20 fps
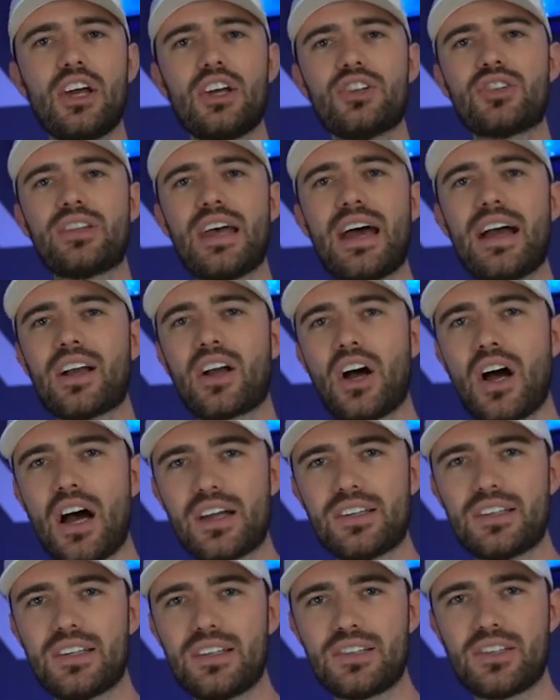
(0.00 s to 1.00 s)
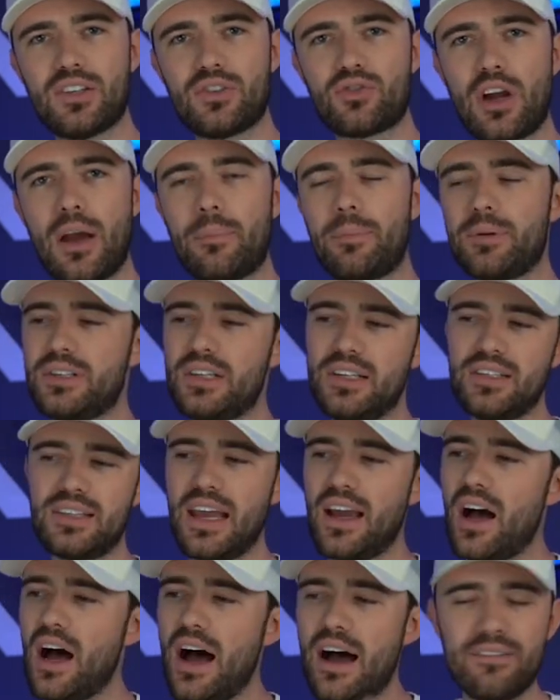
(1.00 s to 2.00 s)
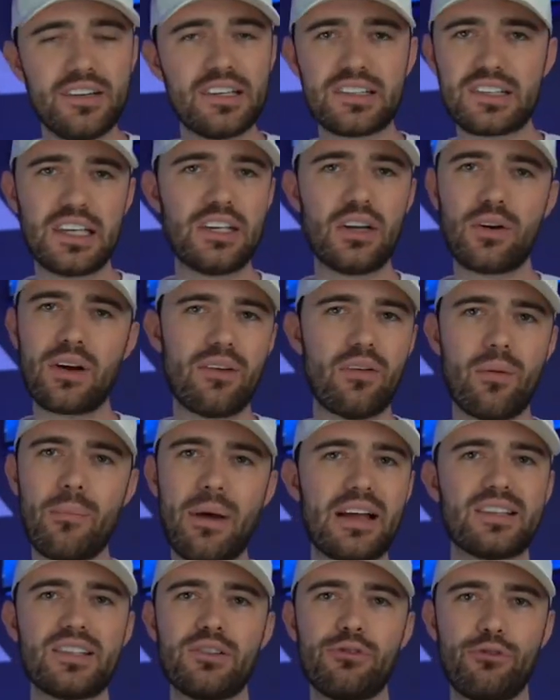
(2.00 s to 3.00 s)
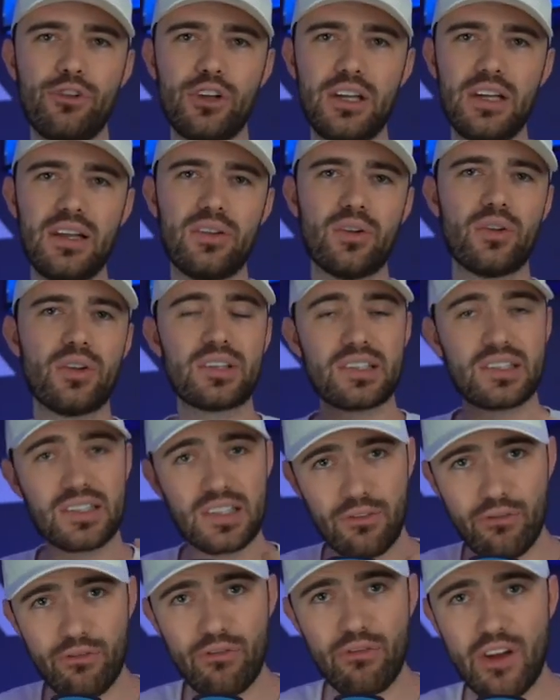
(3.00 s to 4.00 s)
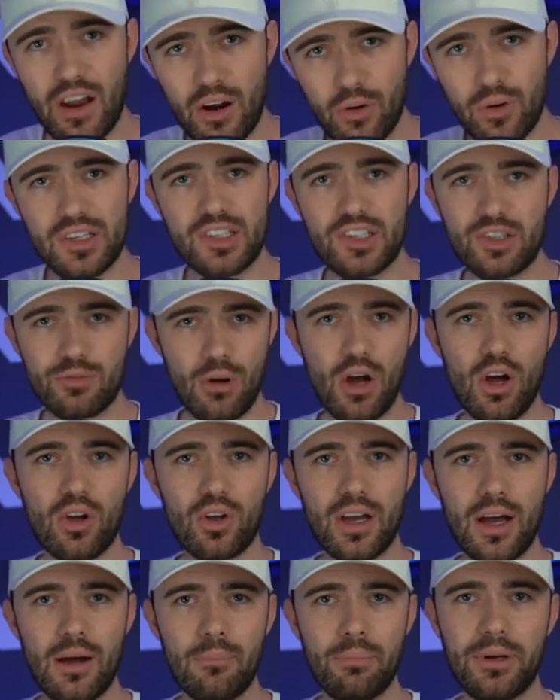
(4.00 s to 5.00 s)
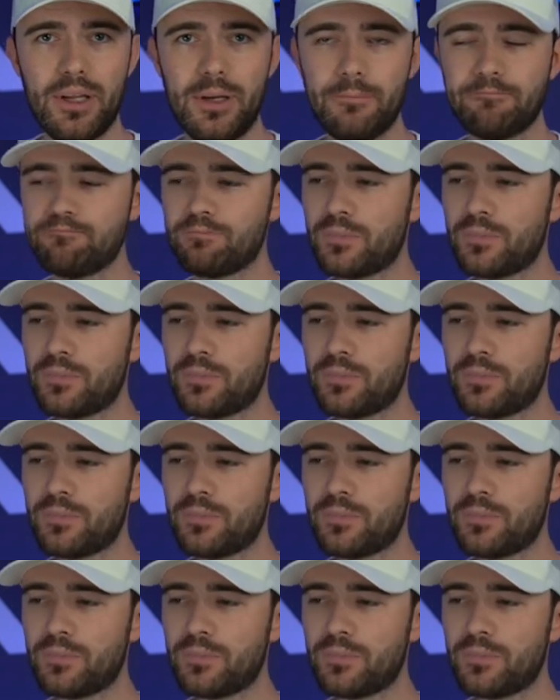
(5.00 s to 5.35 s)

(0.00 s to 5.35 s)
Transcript: So that causes discrepancies. They obviously don't have a massive fleet either. This is a very small company.